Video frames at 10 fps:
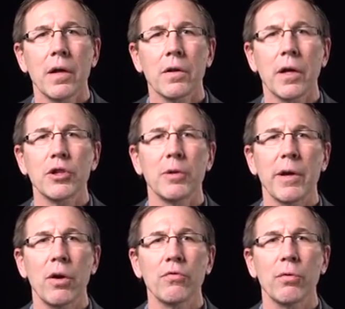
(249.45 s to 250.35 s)
Collection
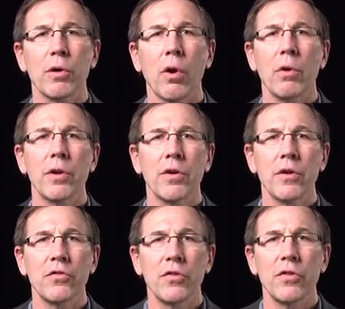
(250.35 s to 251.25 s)
may also require
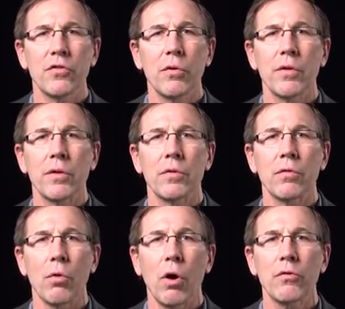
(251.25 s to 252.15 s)
redundancy so
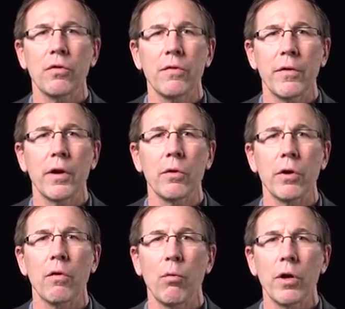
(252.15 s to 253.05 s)
that loss or
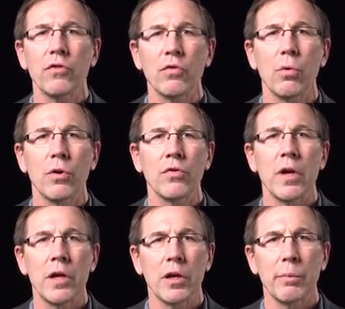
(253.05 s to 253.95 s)
failure of one source
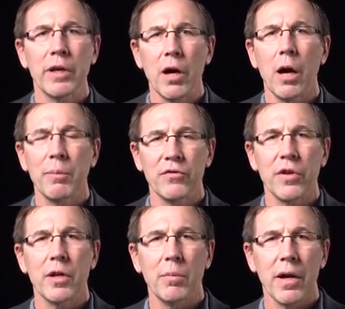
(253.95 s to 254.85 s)
can be
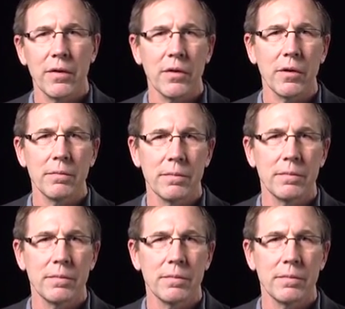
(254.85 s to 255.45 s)
compensated by another.